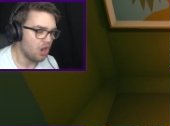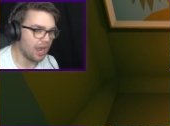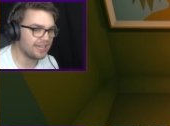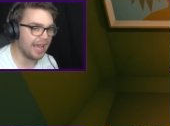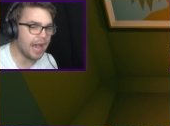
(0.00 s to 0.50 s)

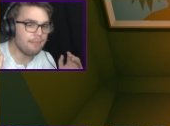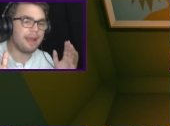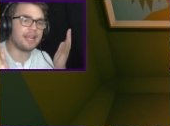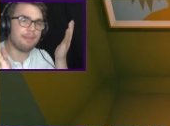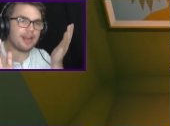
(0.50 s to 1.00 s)
I can't
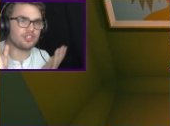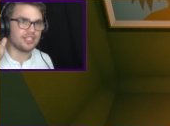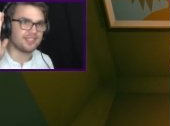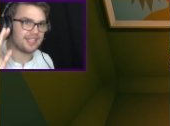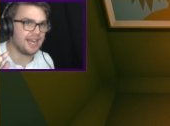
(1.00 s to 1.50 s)
make him actually
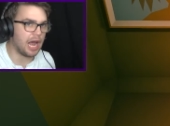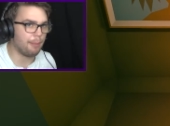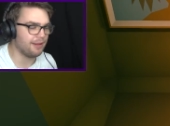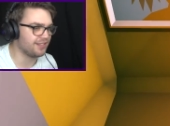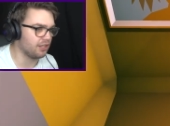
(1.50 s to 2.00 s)
sit
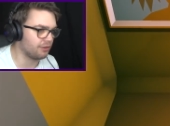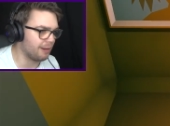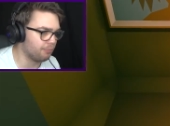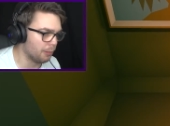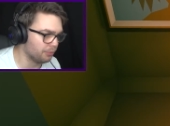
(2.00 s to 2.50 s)
up and sit on the
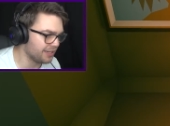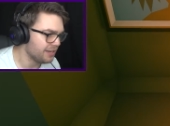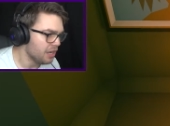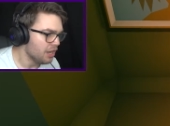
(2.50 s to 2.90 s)
ground properly.